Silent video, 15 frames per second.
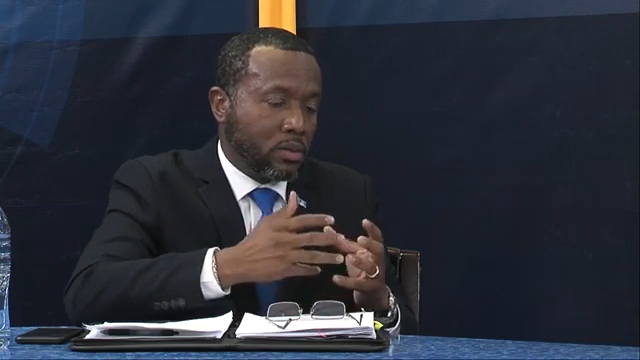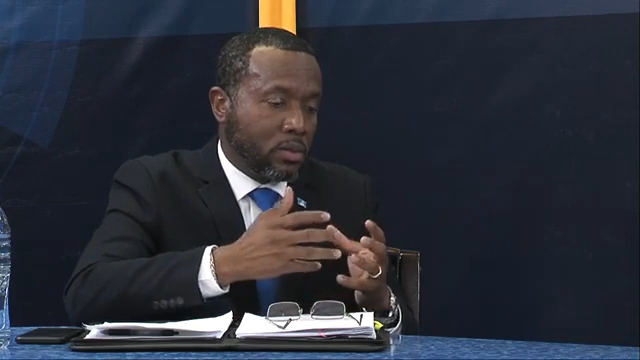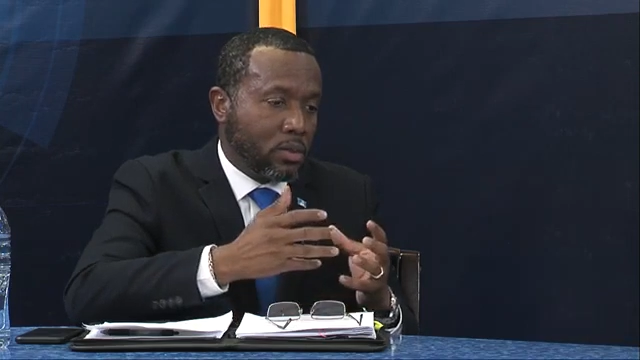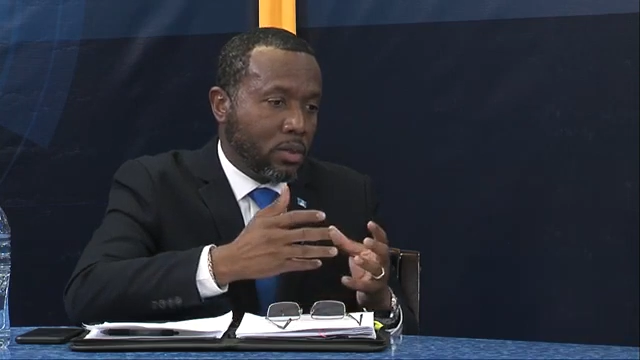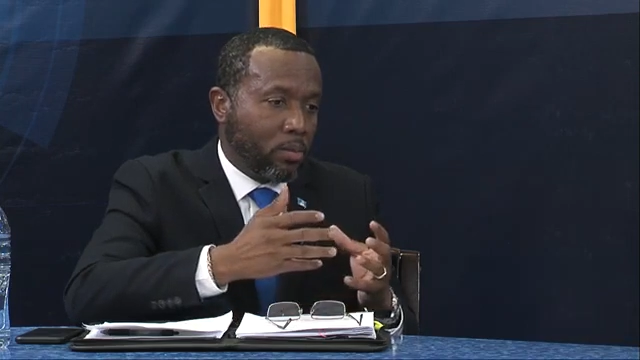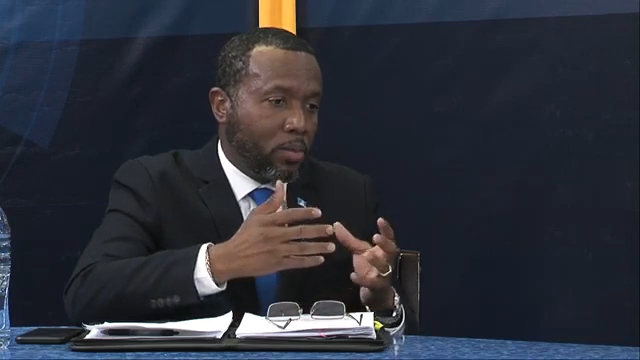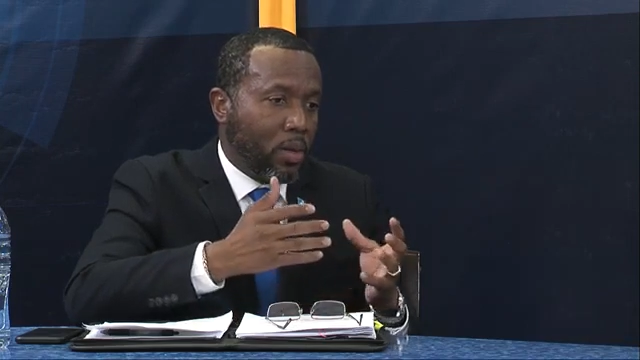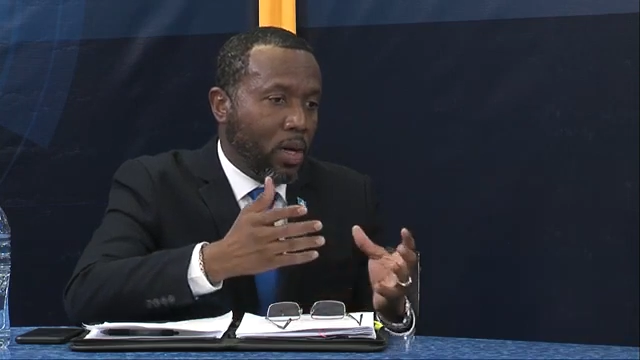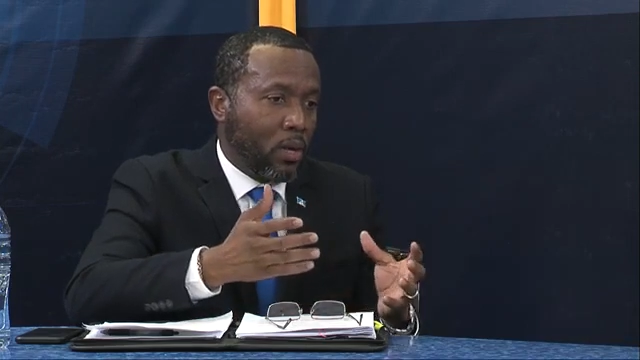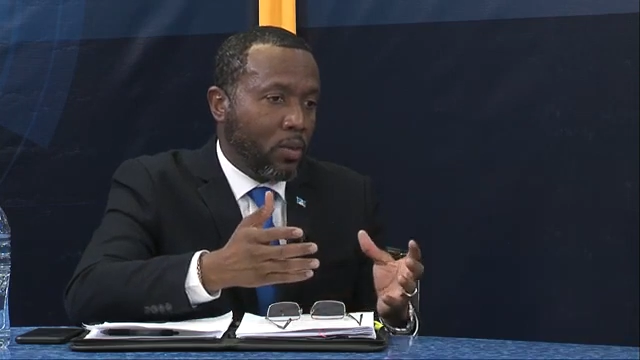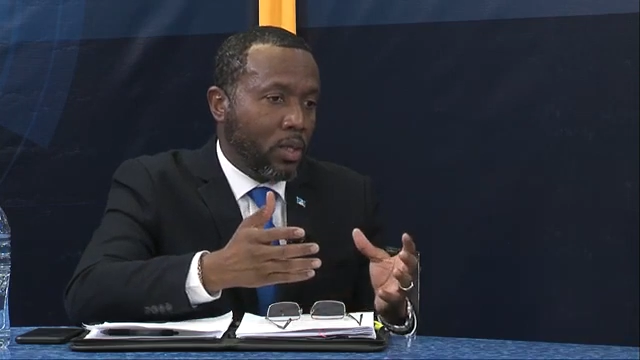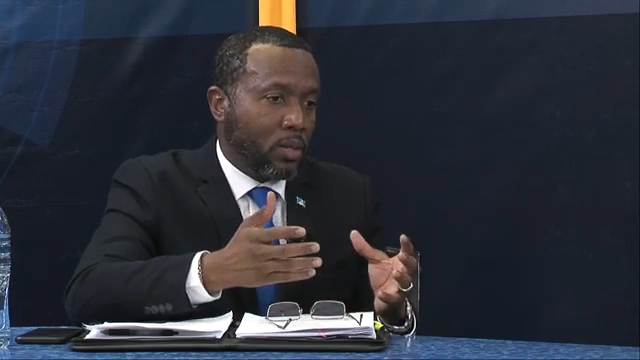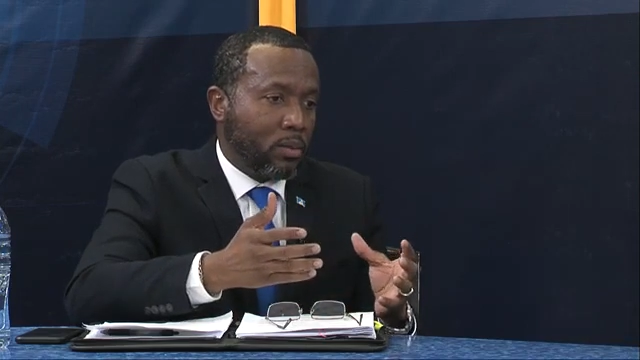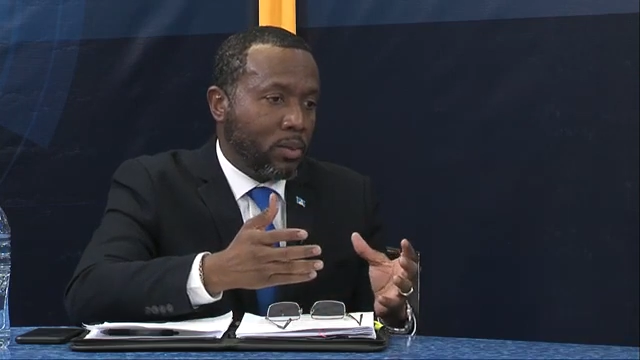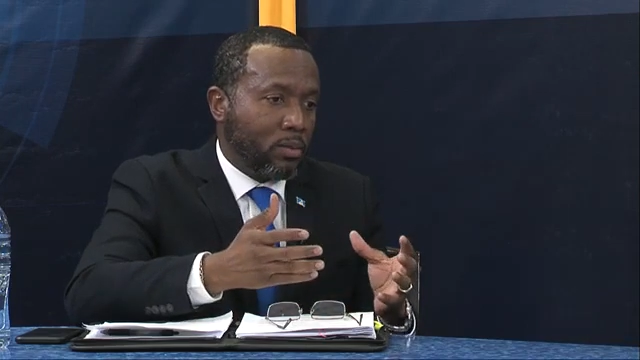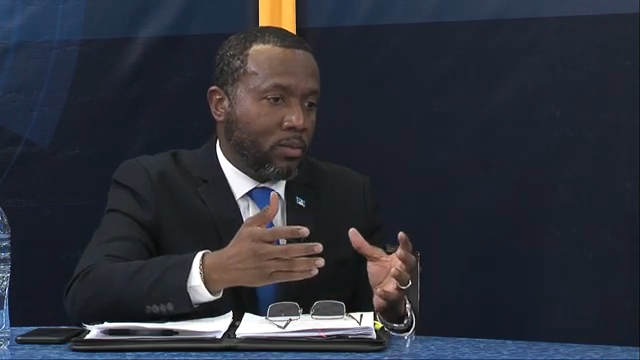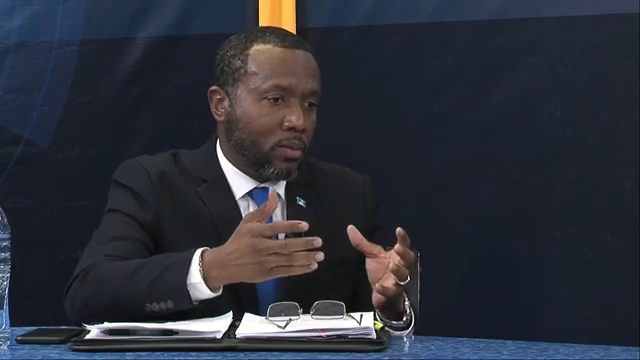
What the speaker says: the power.